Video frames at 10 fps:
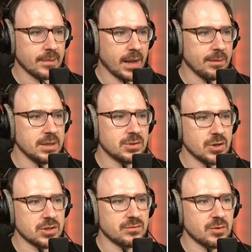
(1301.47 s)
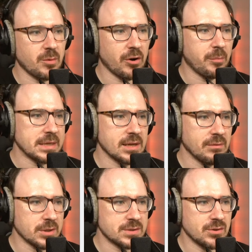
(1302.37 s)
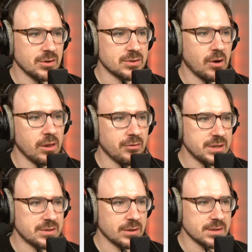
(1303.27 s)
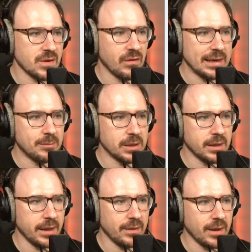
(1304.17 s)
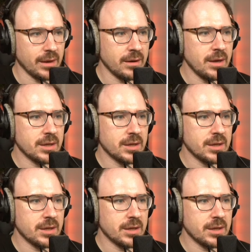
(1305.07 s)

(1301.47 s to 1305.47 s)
I mean, Church of Tomorrow basically wants to use all the resources available and then